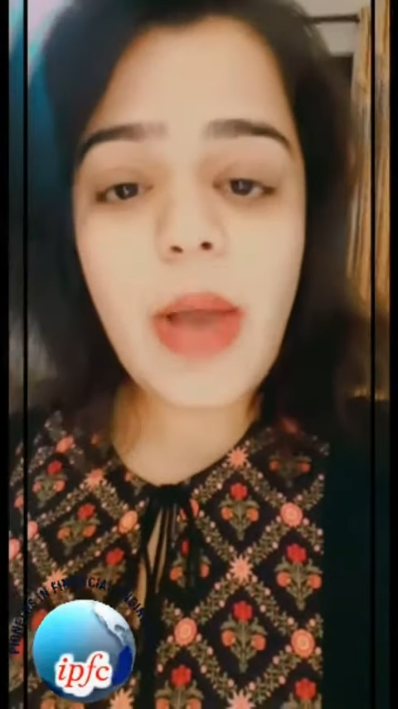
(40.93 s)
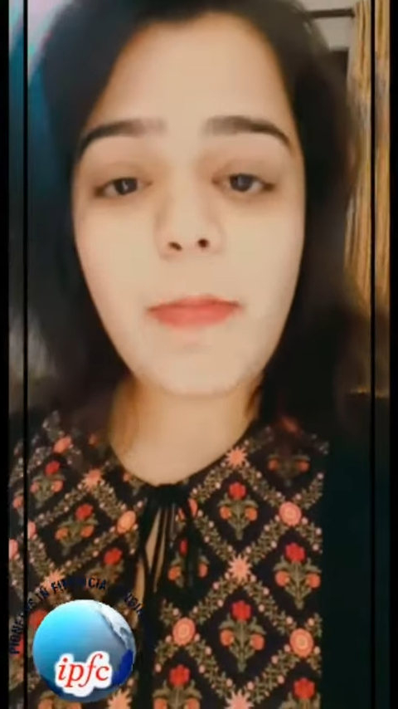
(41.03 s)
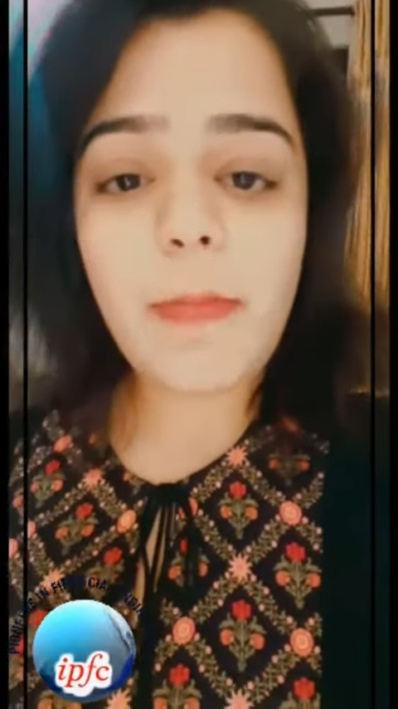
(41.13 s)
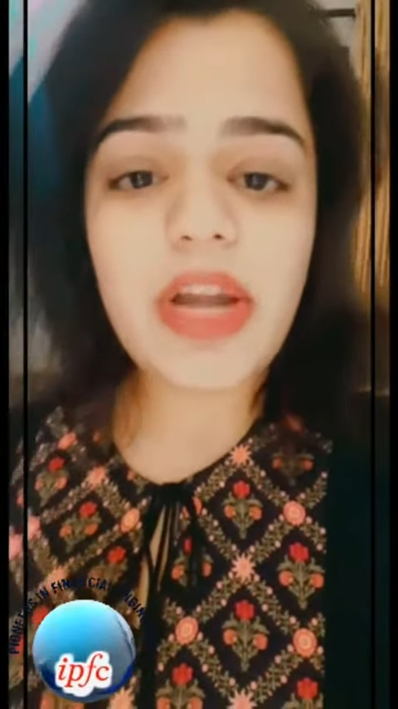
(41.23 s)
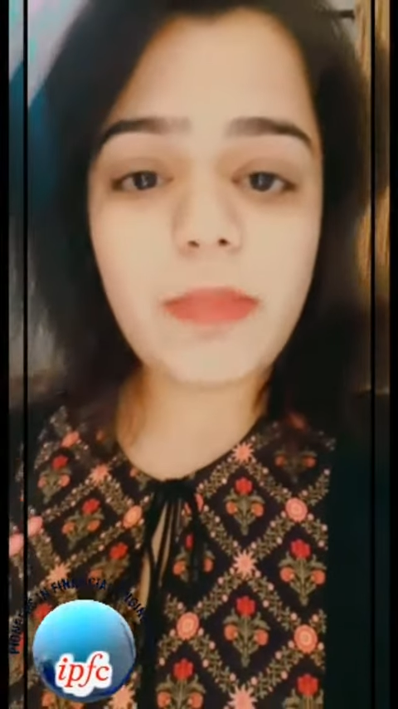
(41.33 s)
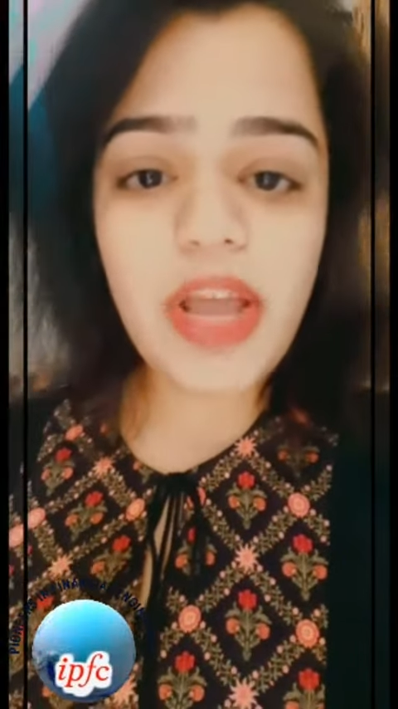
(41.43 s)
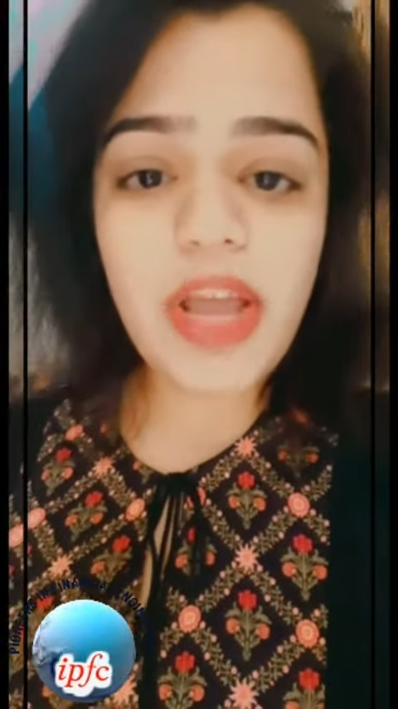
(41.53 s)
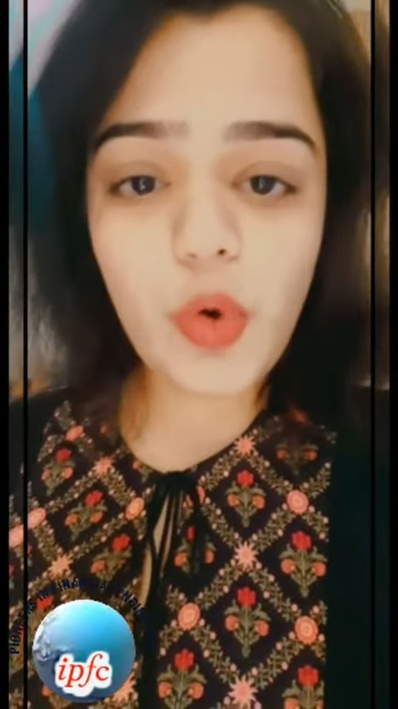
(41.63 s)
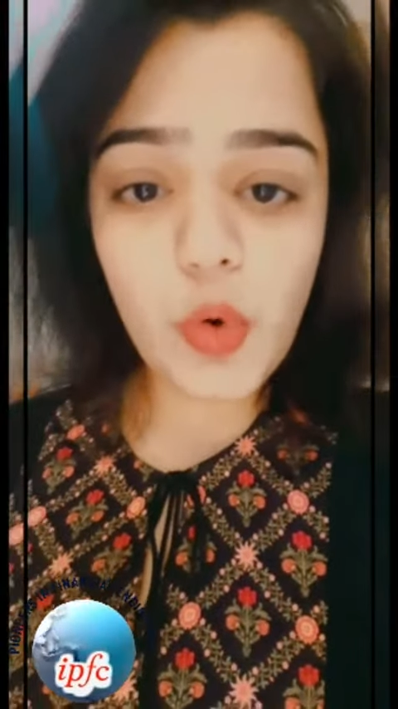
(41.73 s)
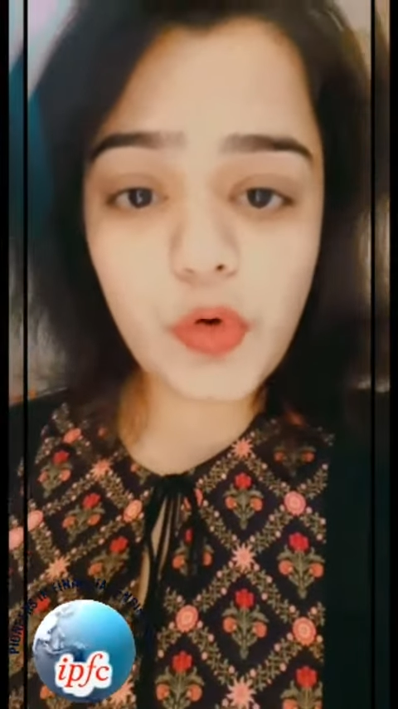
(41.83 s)
but my
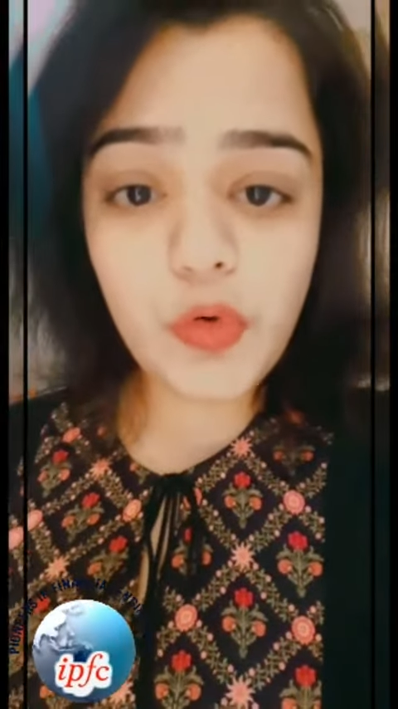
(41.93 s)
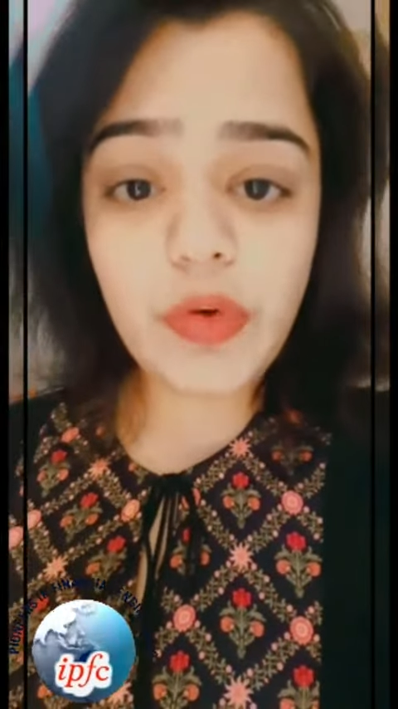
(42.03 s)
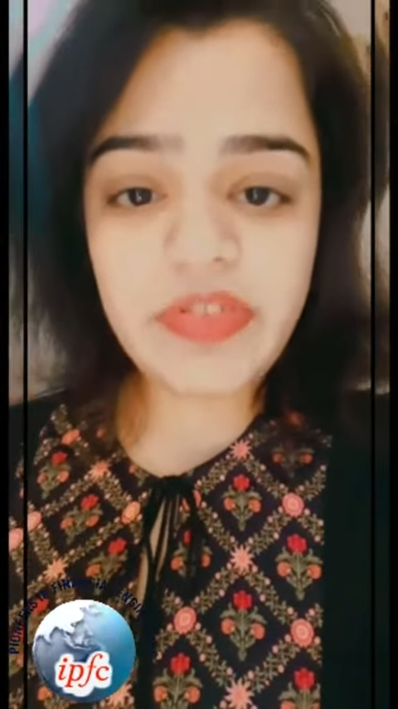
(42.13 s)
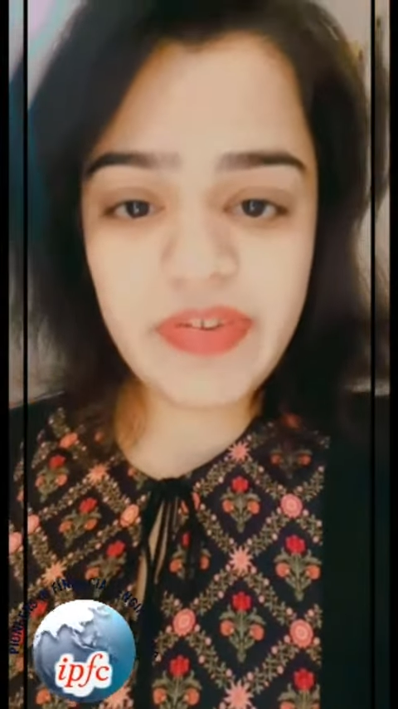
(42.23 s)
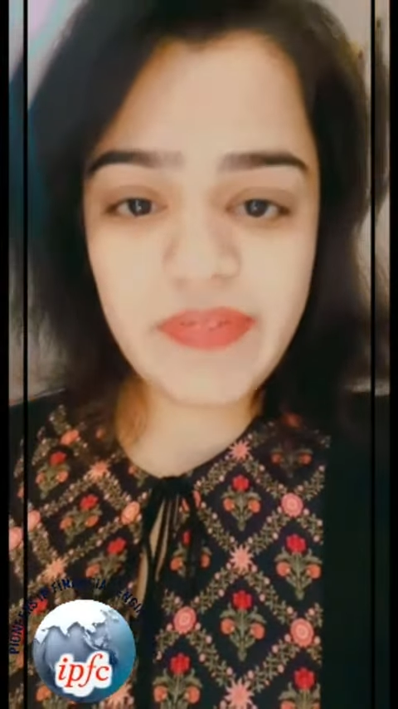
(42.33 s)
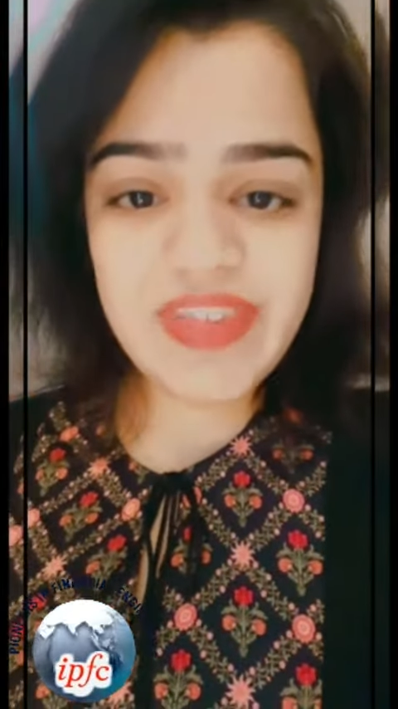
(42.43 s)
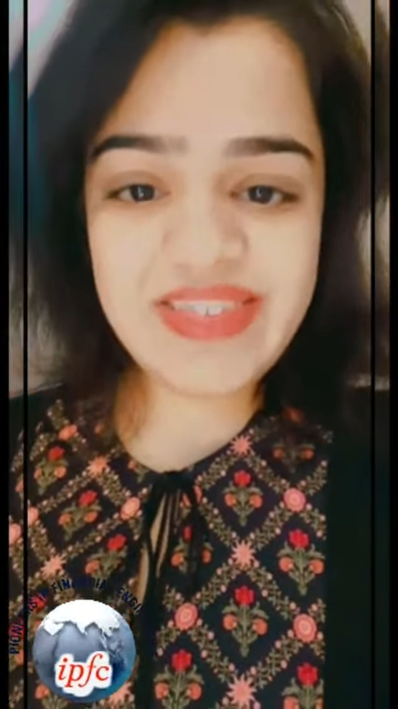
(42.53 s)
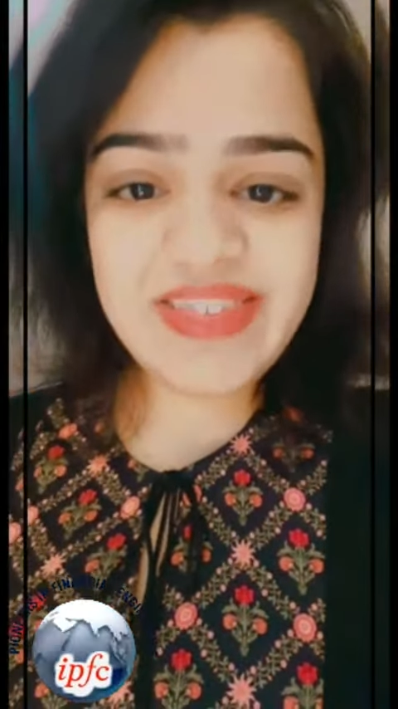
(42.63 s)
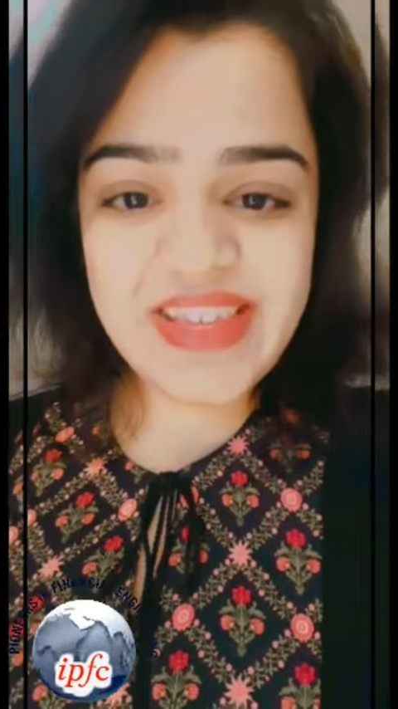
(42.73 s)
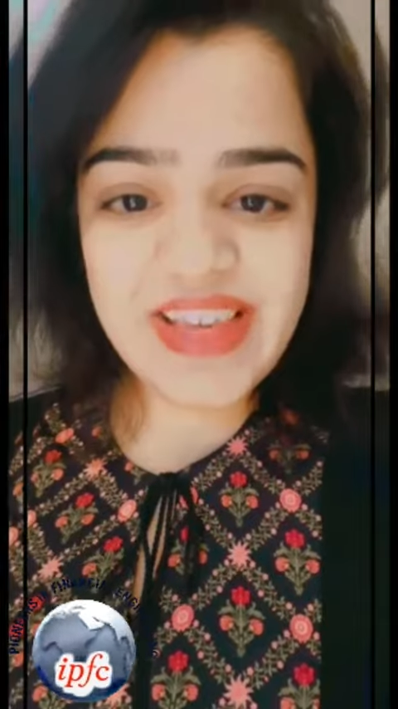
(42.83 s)
goal to achieve the
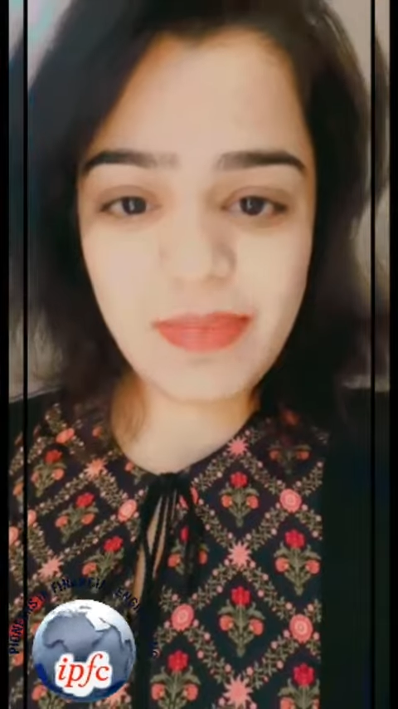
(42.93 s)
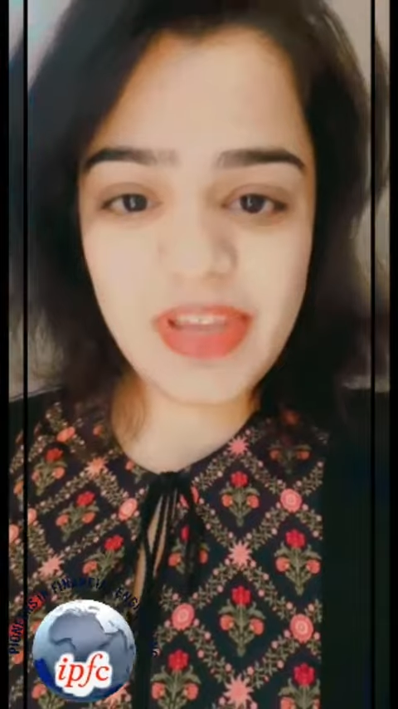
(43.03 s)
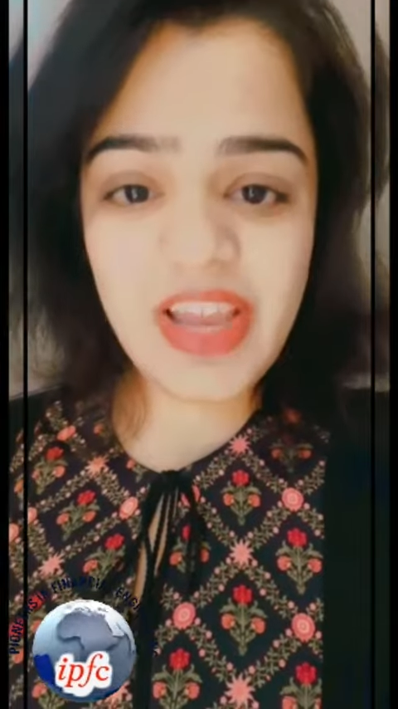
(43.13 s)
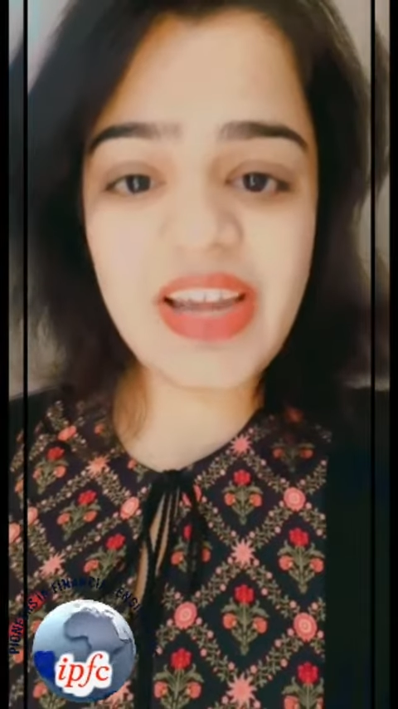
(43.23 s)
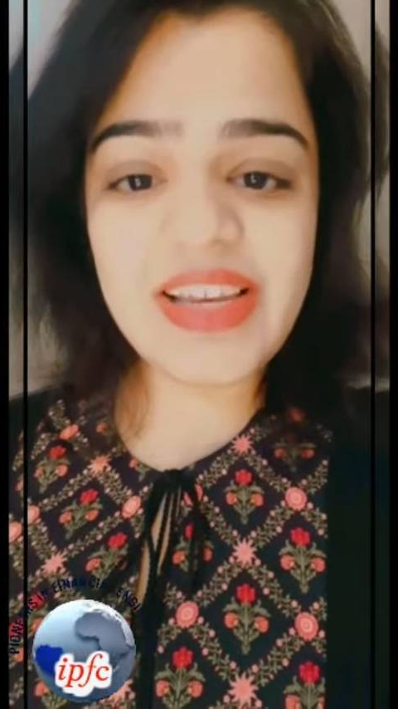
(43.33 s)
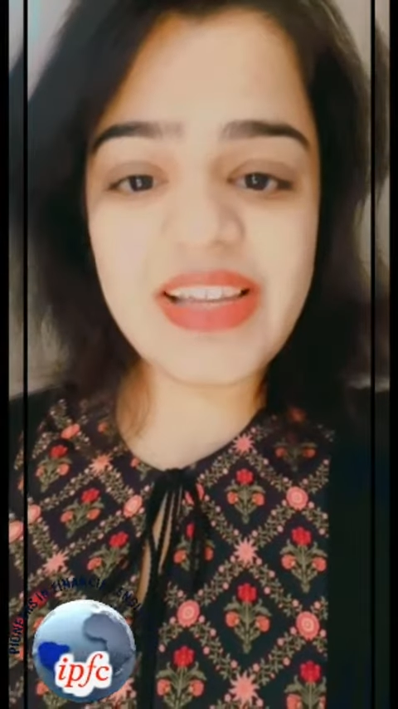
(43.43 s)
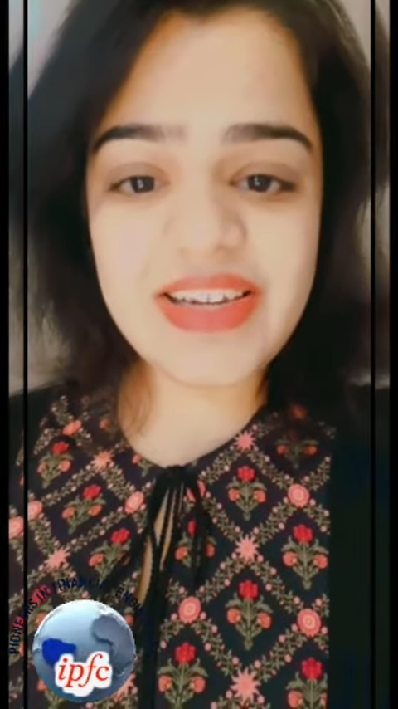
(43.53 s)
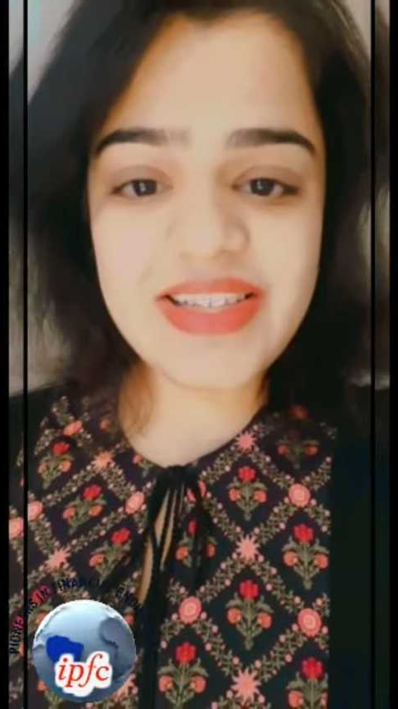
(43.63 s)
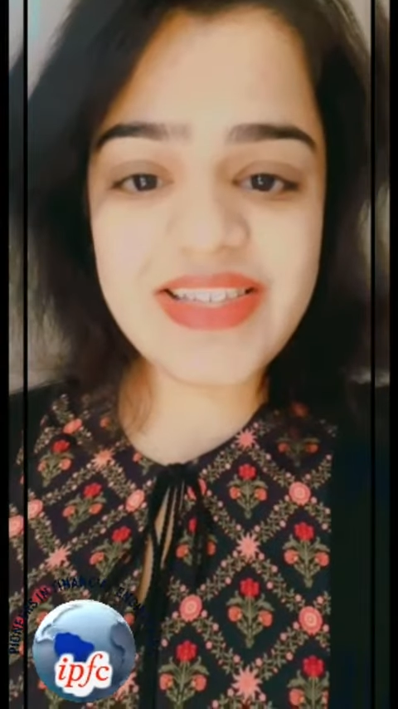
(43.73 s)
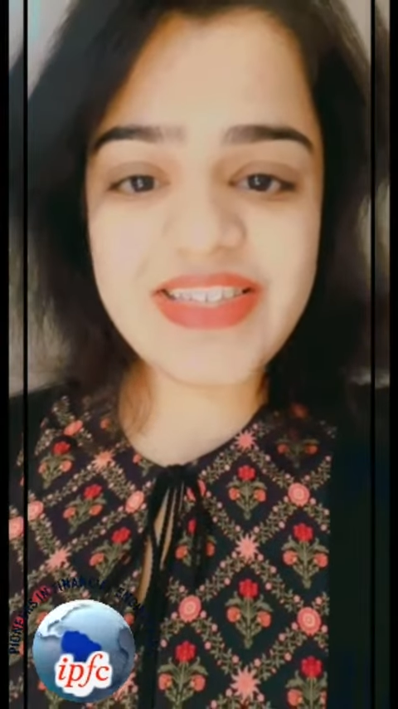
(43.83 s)
cma and clear the